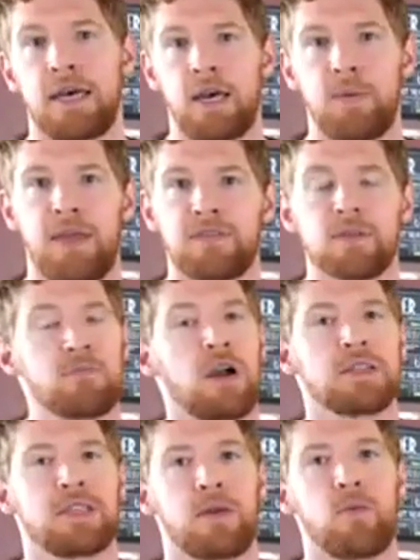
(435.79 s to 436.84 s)
We have some
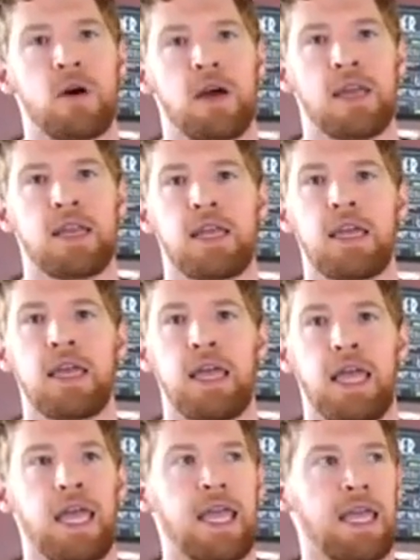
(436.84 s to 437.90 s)
Rockside wine
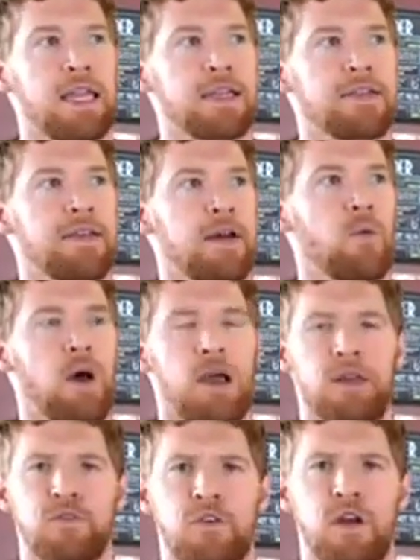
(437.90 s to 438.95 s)
and
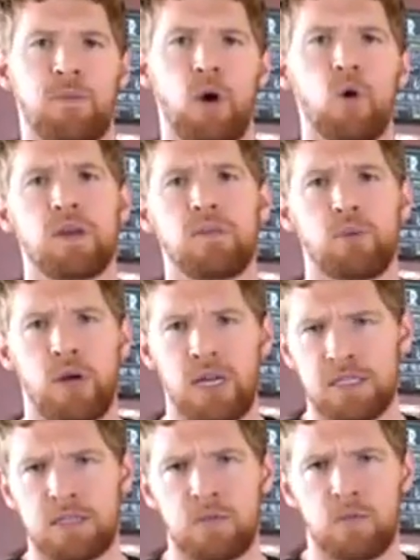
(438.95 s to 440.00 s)
wine from Oak and
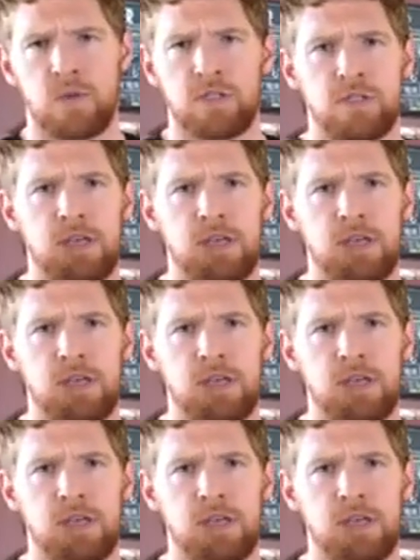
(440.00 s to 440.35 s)
Brazen, which is